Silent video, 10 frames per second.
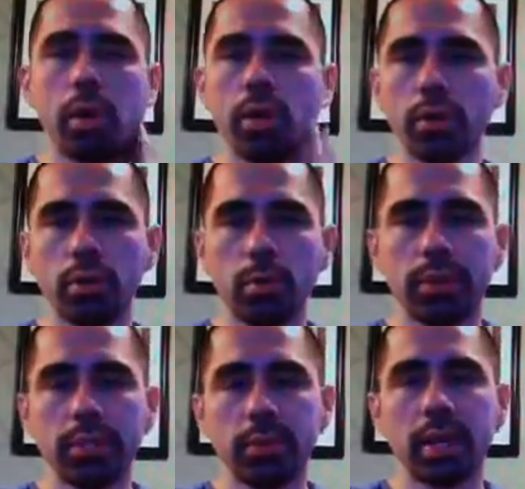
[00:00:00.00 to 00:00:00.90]
BOGO
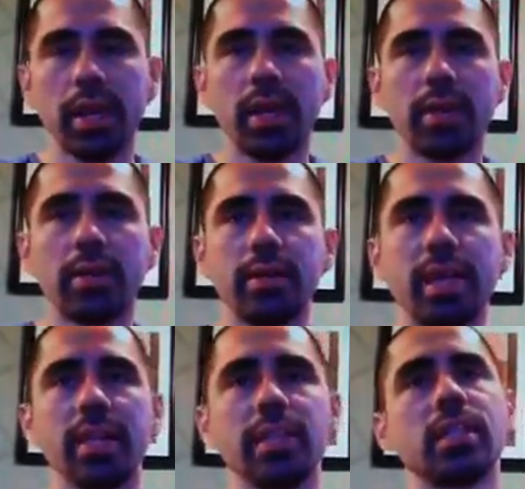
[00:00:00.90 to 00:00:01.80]
coupons that we had on
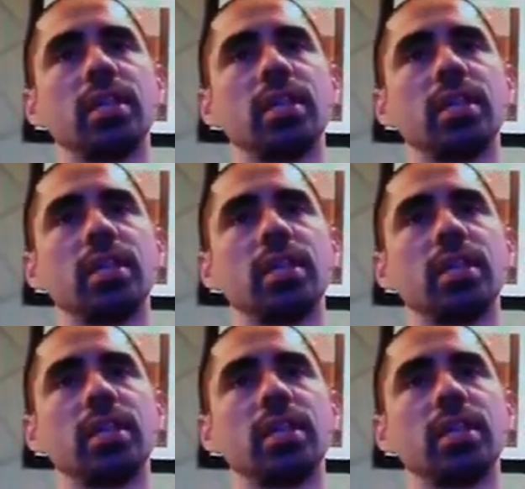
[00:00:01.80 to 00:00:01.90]
that.